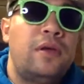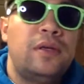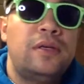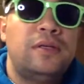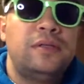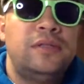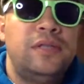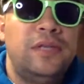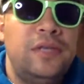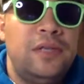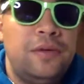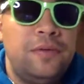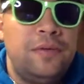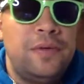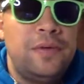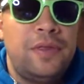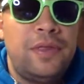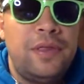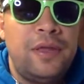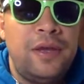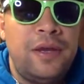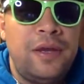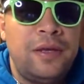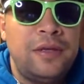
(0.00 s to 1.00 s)
dealing with
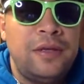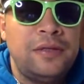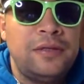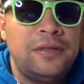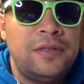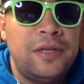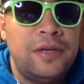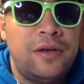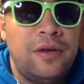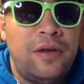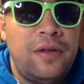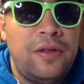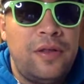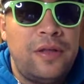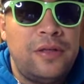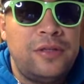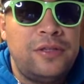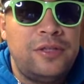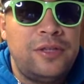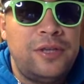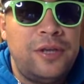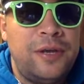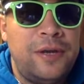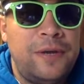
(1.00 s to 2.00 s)
things and all that
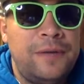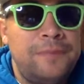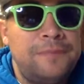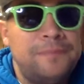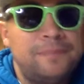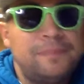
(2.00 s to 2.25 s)
shit.